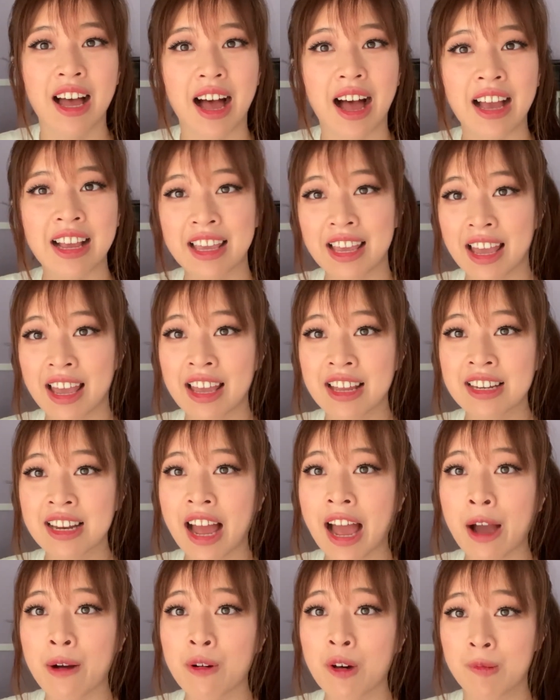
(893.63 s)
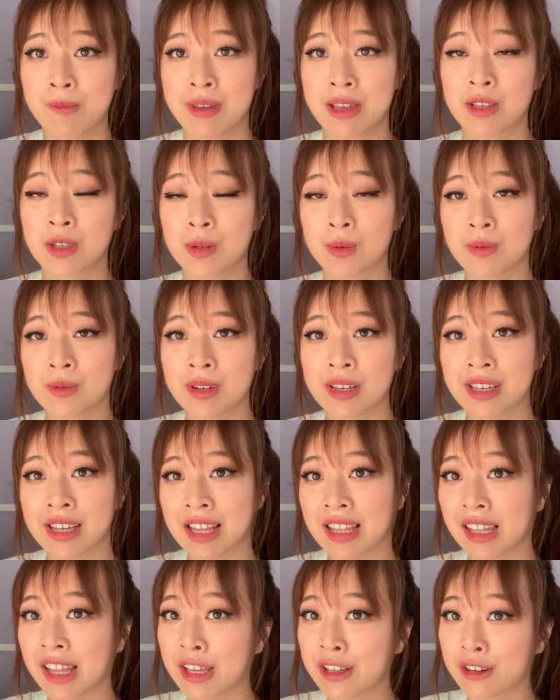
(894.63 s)
Again, I will be doing
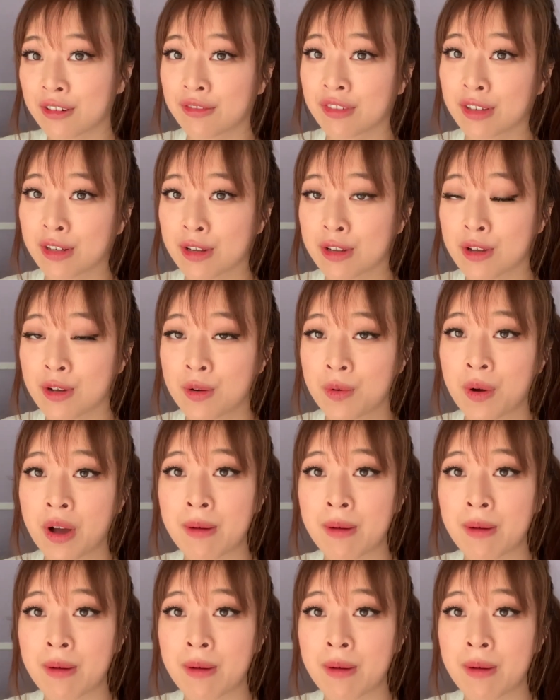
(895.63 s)
a later video